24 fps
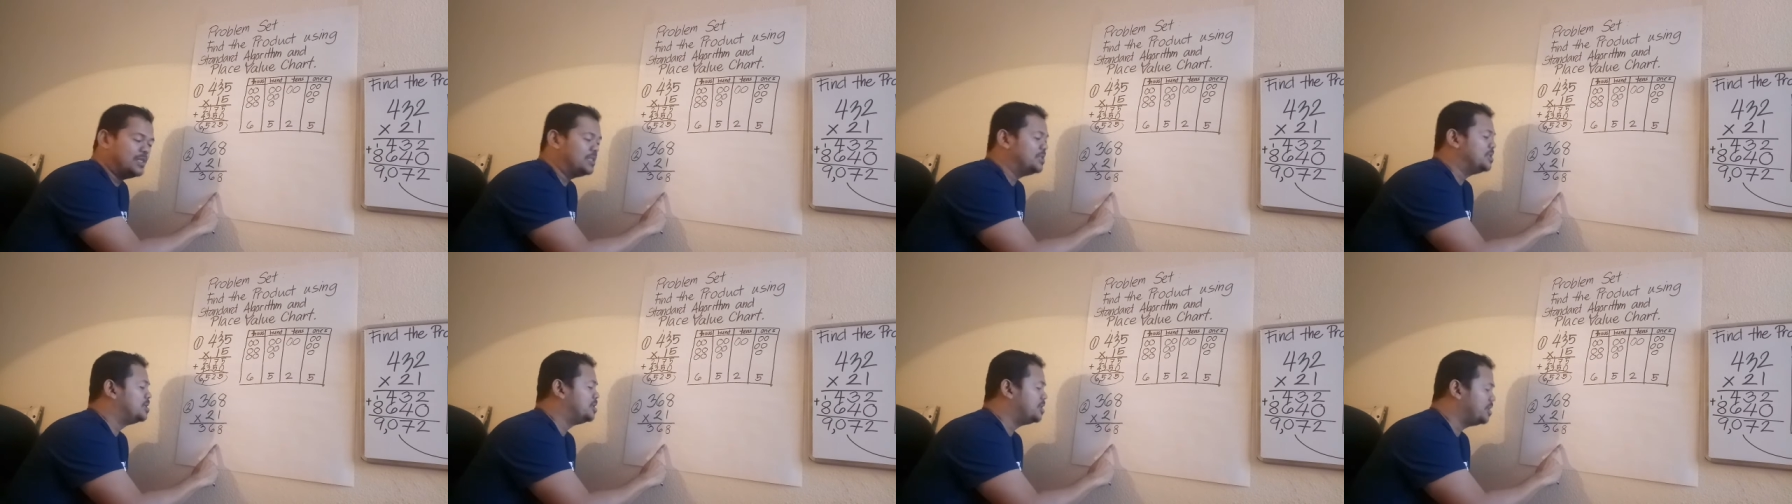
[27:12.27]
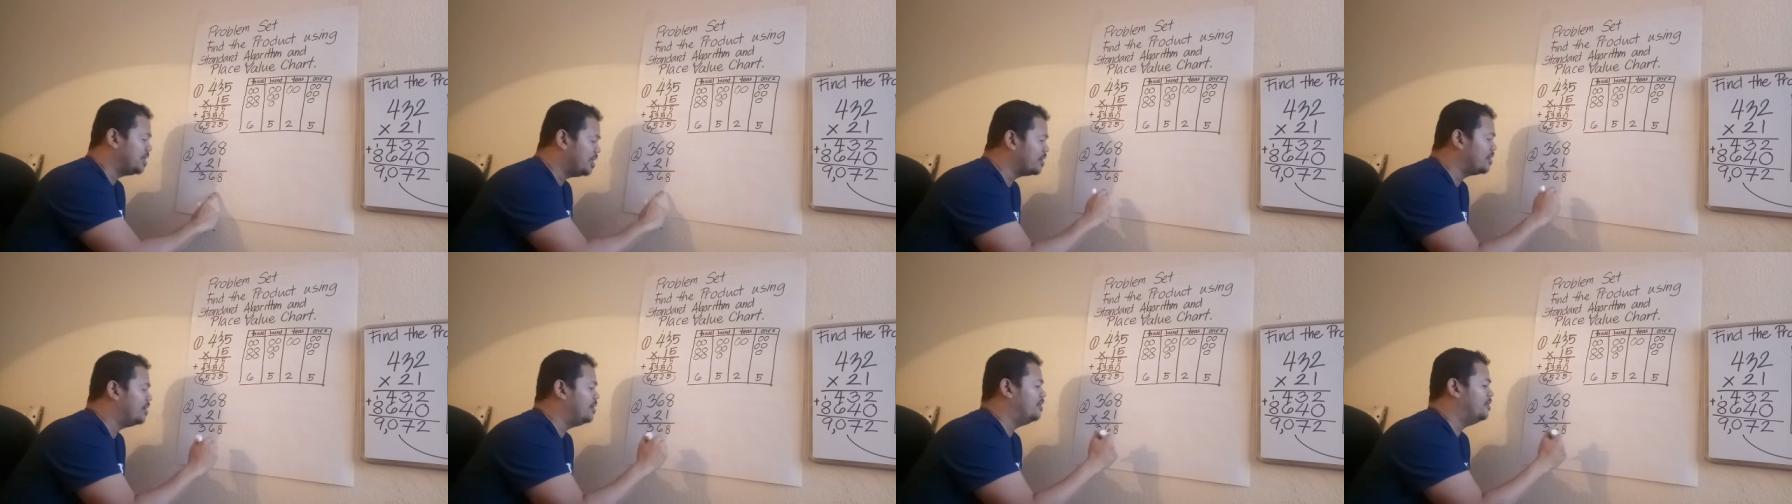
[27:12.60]

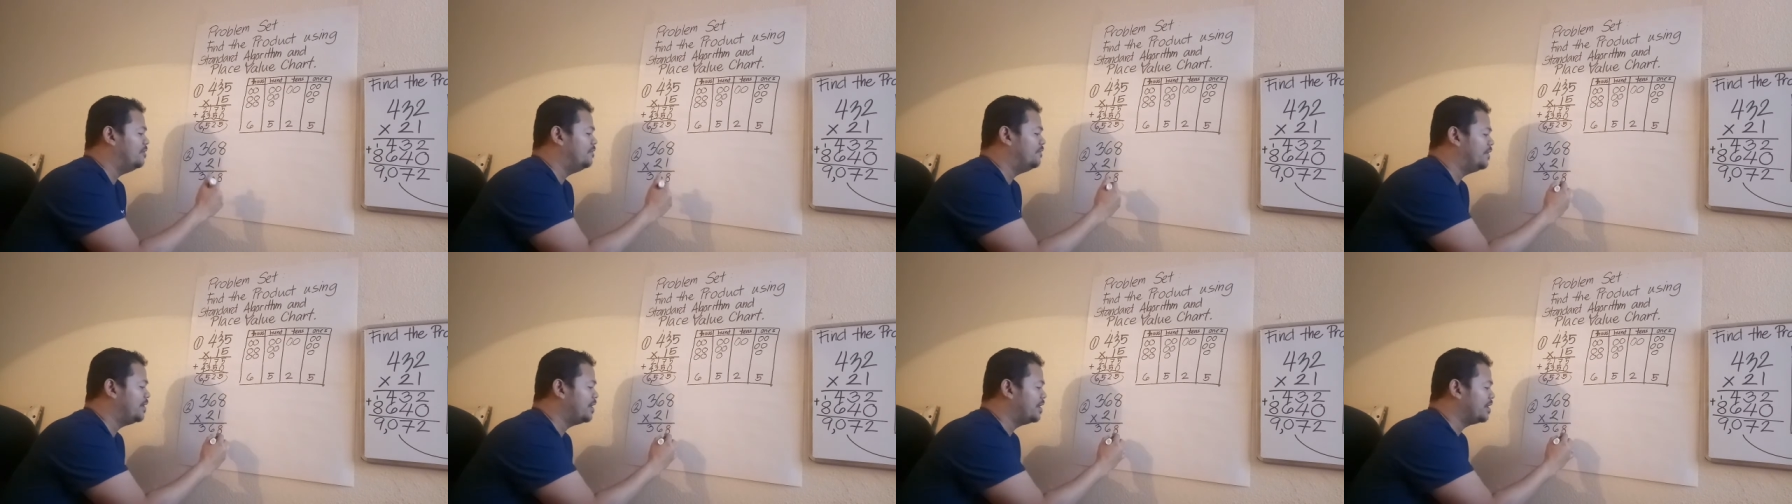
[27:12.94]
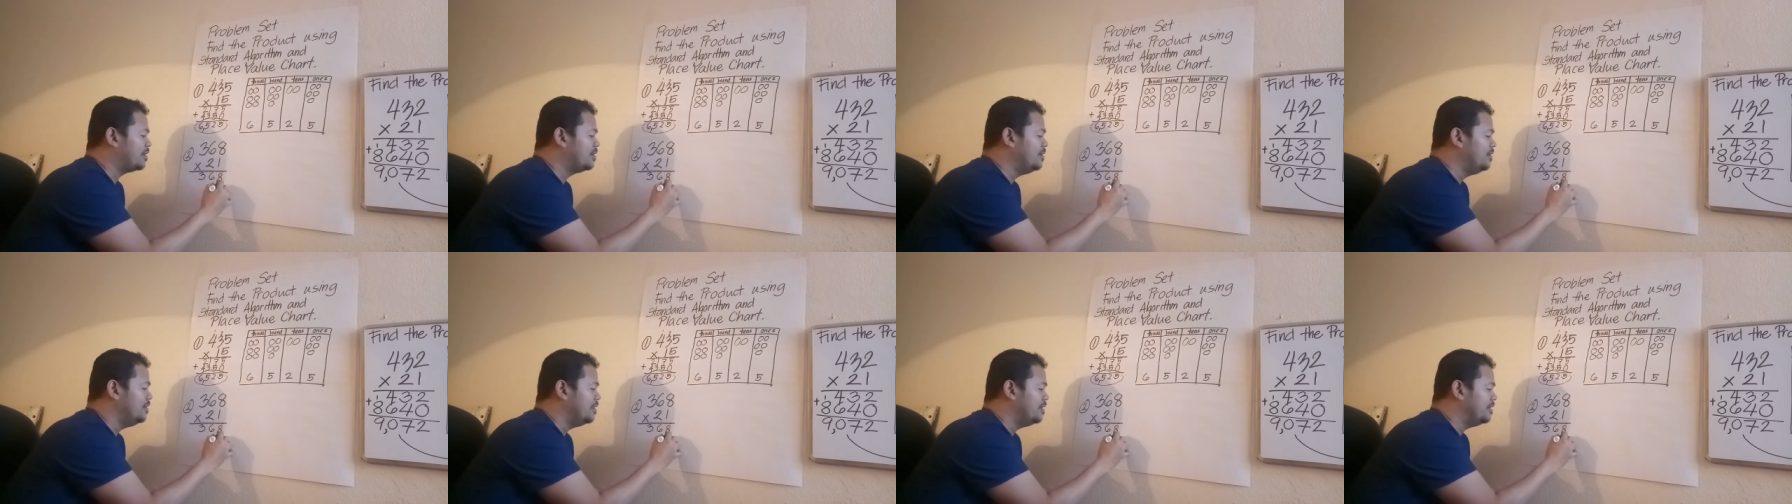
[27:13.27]
0. Very
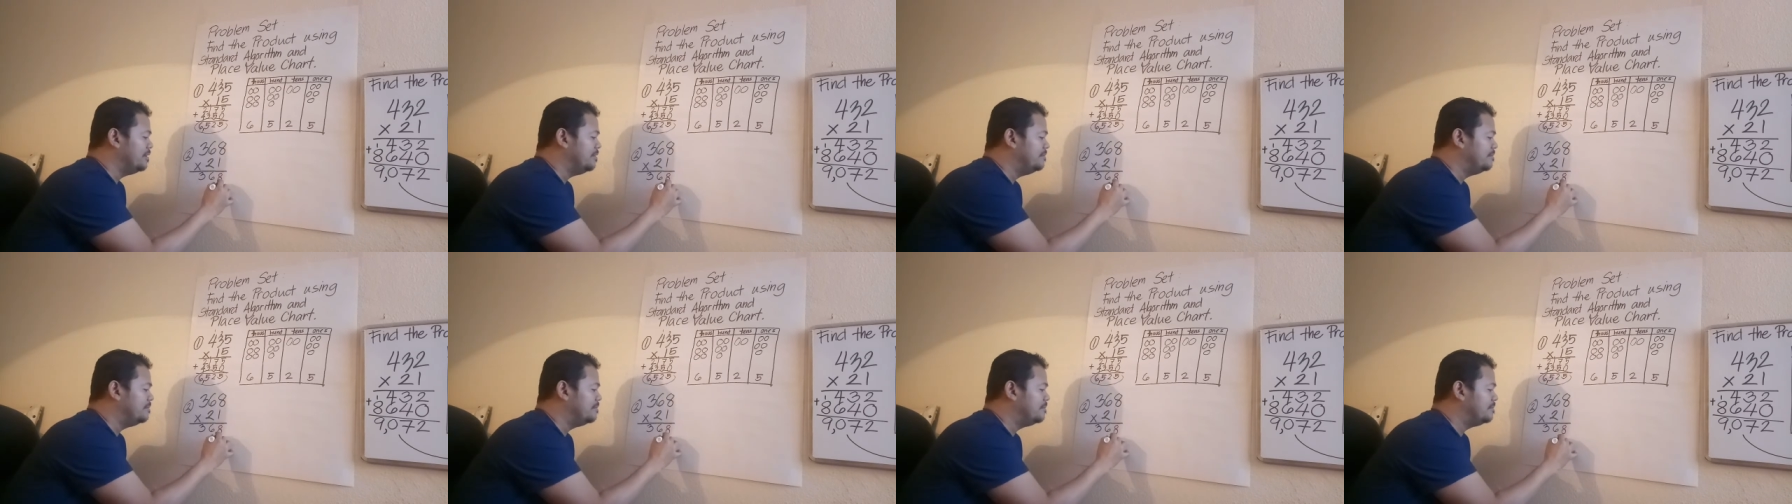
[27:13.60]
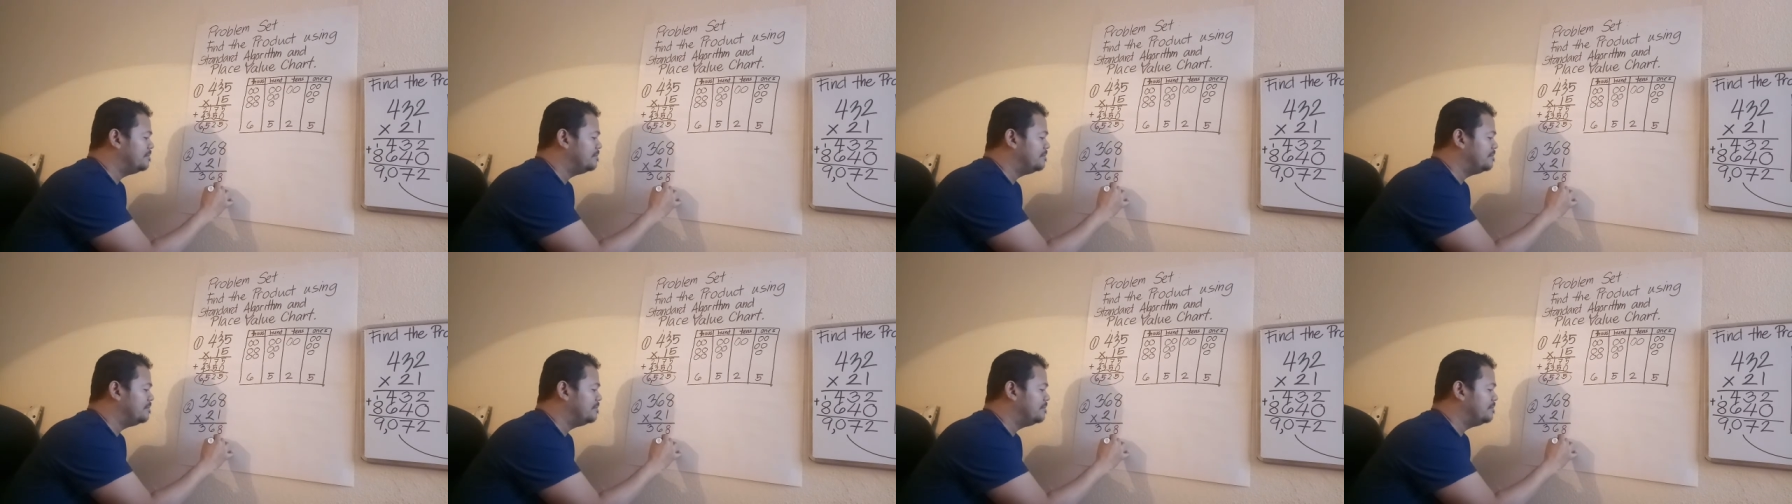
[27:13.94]
good.